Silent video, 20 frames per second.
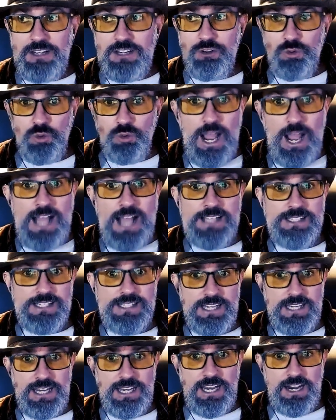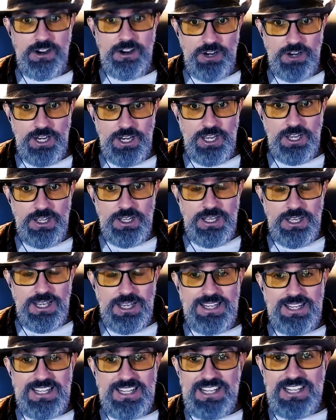grassy area,
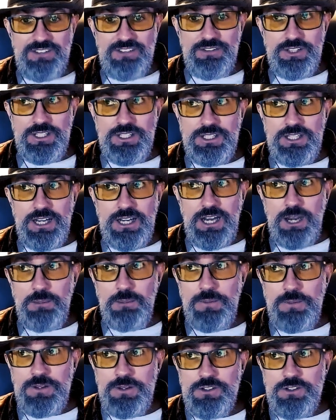even up